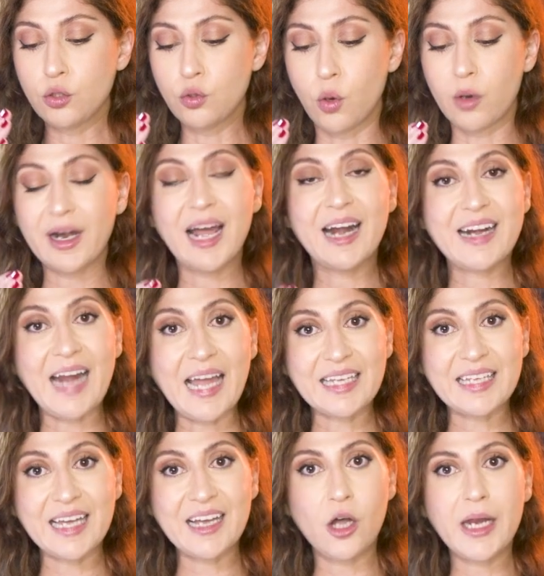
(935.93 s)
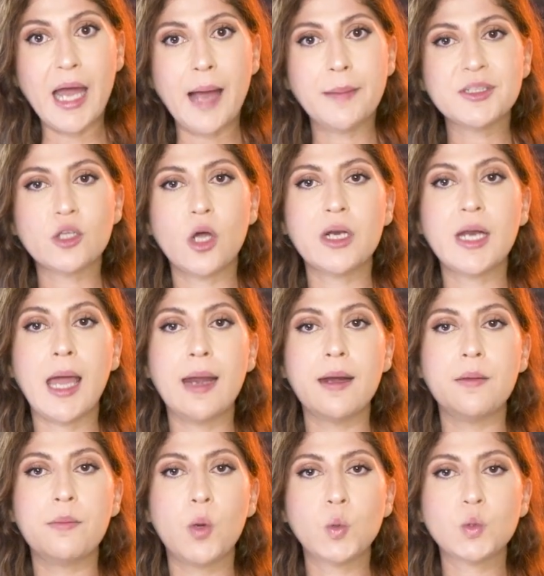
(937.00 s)
your ranking on Amazon,
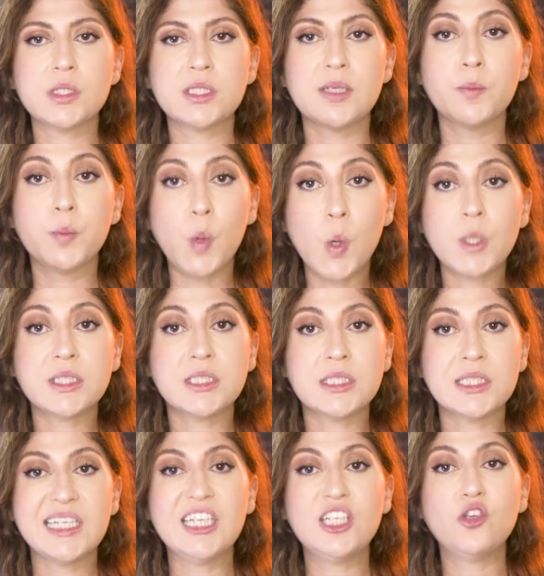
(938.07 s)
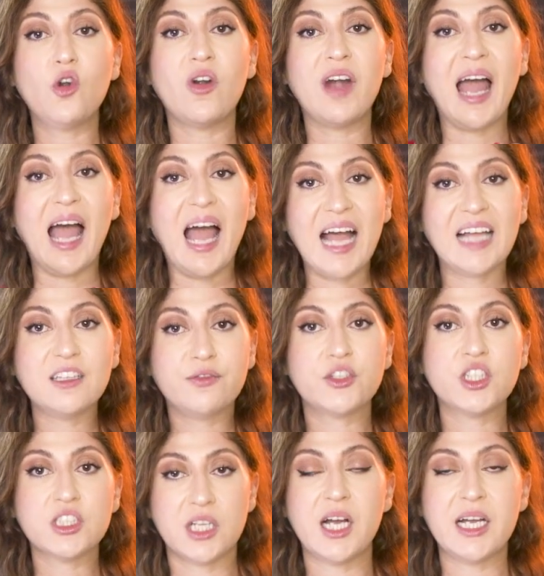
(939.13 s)
and most importantly, your
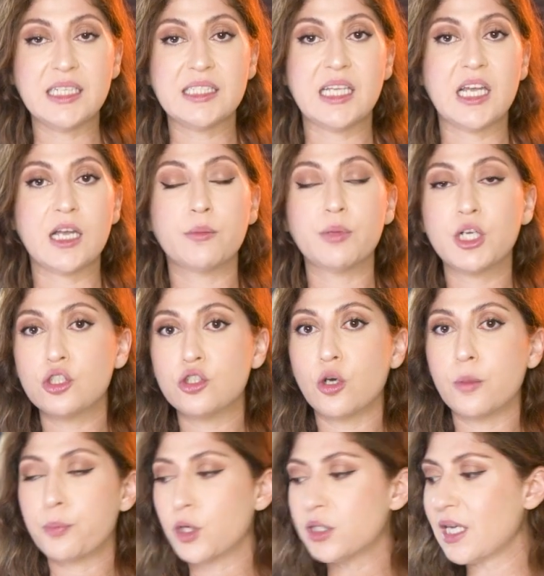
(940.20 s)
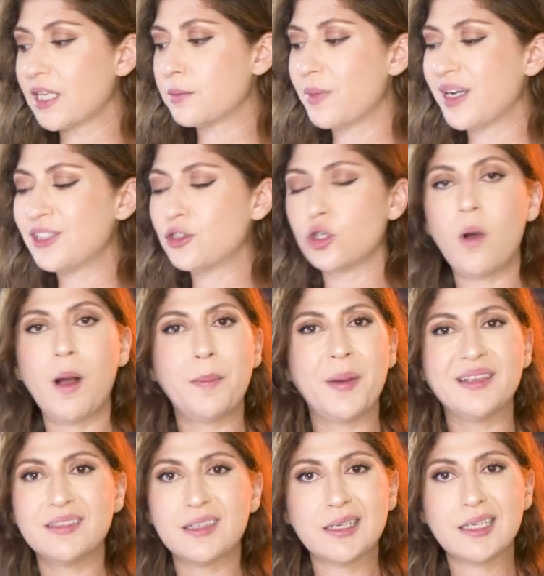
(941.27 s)
advertising, because your product might show up
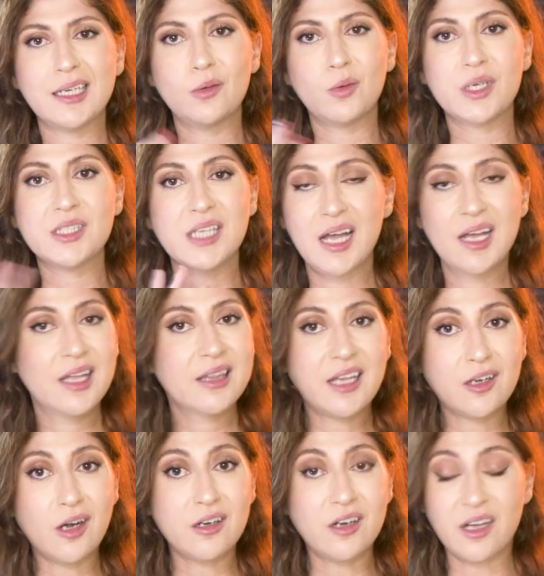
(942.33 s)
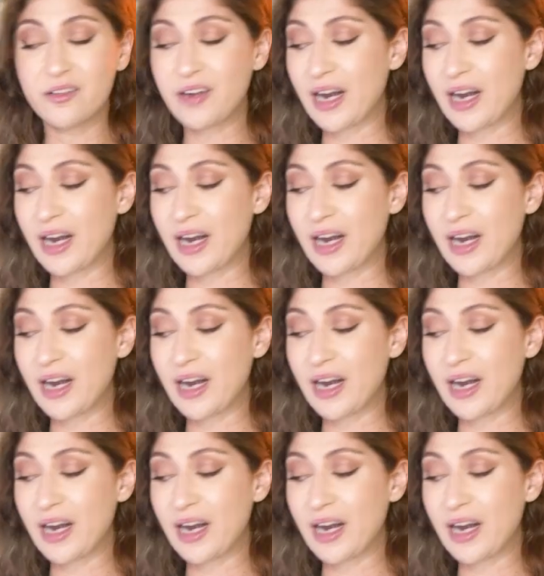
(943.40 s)
under keywords that are not